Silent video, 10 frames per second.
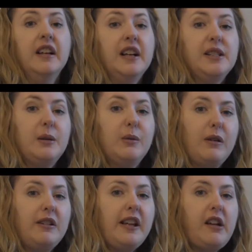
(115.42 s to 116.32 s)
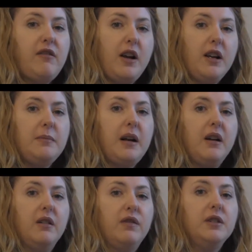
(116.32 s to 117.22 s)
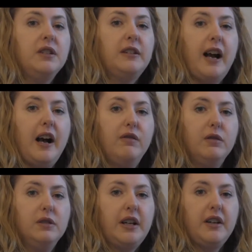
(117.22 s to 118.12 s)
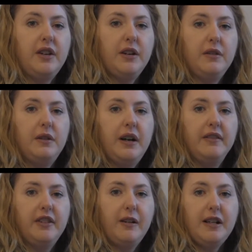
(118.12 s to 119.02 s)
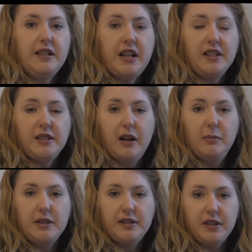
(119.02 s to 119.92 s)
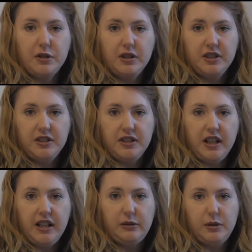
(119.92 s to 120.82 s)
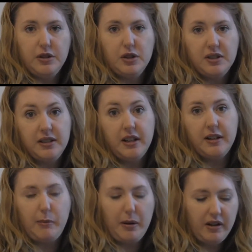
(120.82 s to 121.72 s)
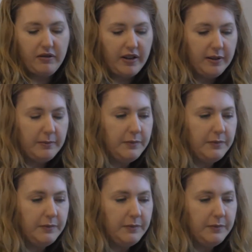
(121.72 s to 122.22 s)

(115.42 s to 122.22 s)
So working from a photograph will give you a very nice composition indeed, which is another benefit.